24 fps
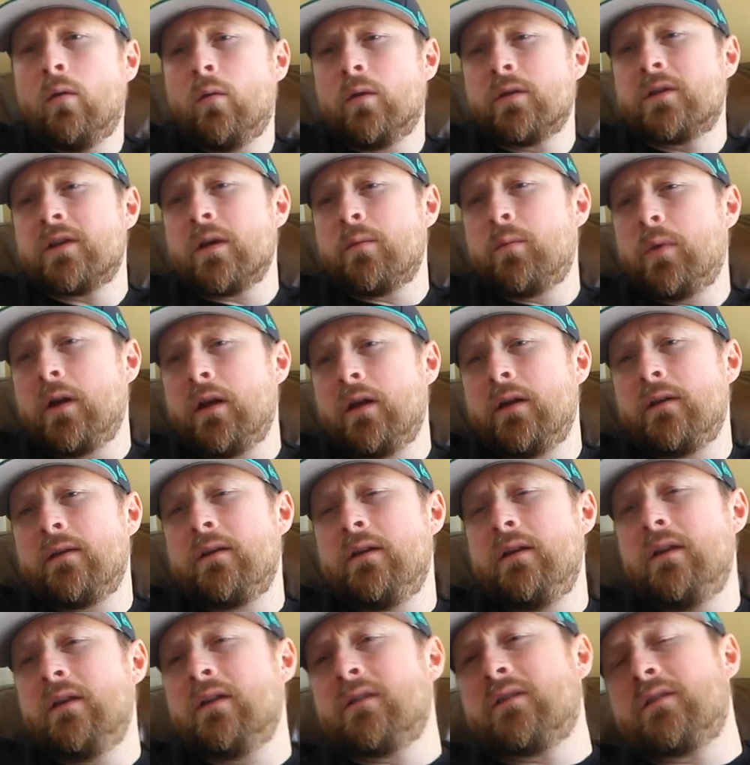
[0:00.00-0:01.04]
What's up, buddy, you
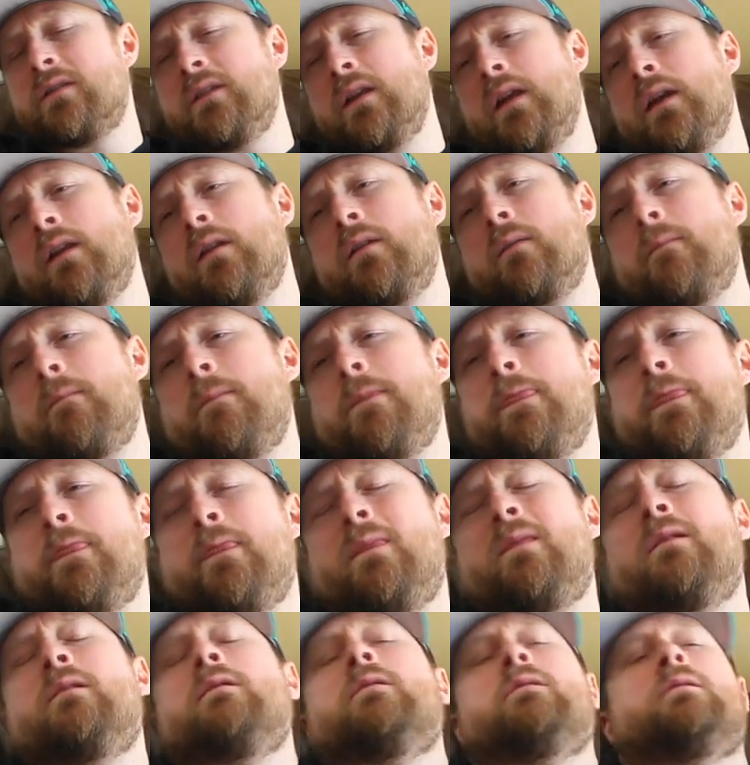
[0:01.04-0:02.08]
need a snack?
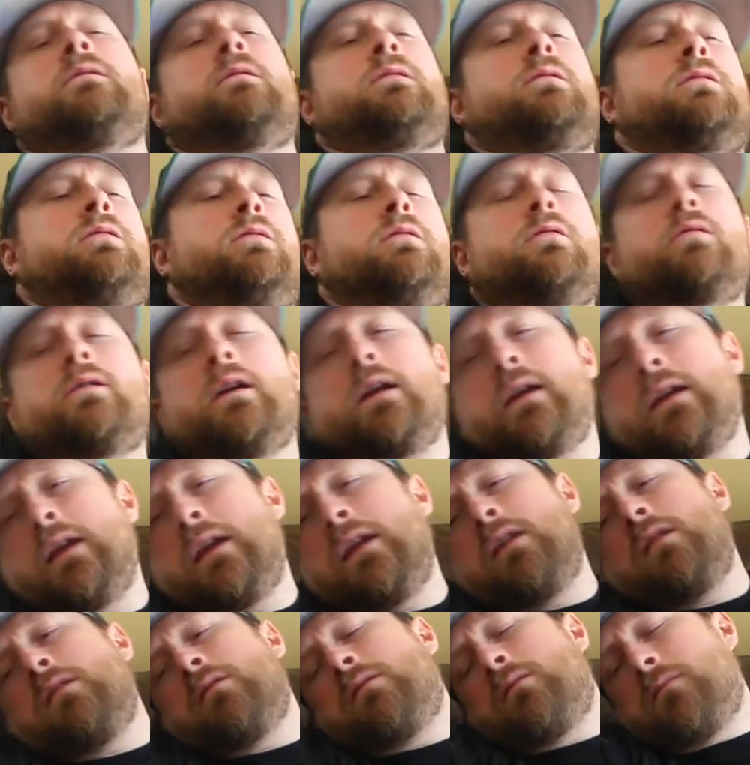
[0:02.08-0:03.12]
Okay,
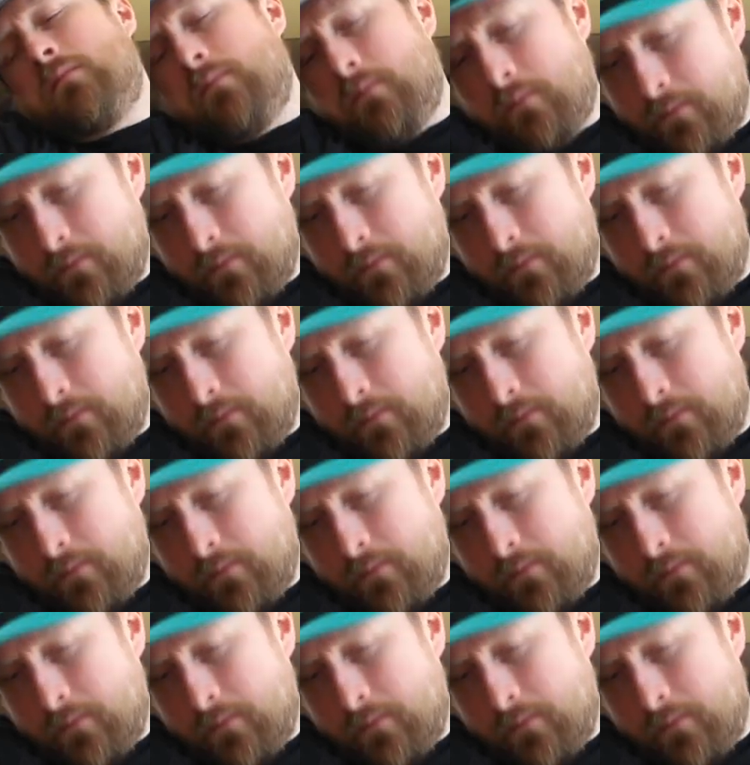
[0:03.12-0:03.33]
hang on.